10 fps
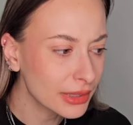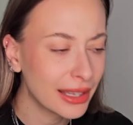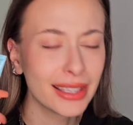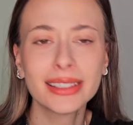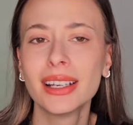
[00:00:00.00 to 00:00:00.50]

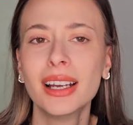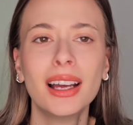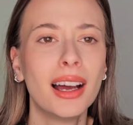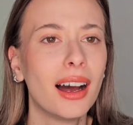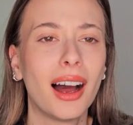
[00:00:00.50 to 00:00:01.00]
And
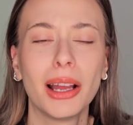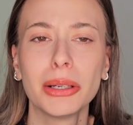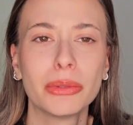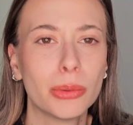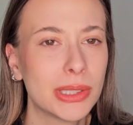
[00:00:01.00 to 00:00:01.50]
I
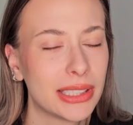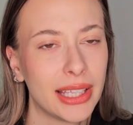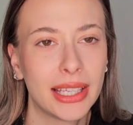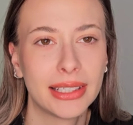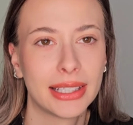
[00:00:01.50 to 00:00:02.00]
was
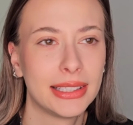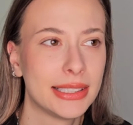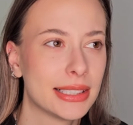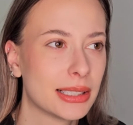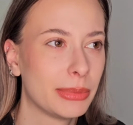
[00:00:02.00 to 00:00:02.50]
thinking that
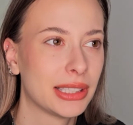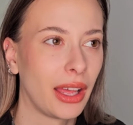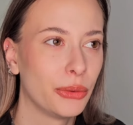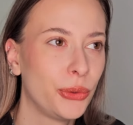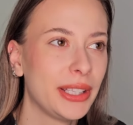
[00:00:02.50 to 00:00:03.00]
this is a bit
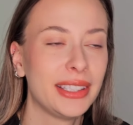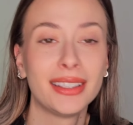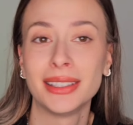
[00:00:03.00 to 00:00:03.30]
hydrating.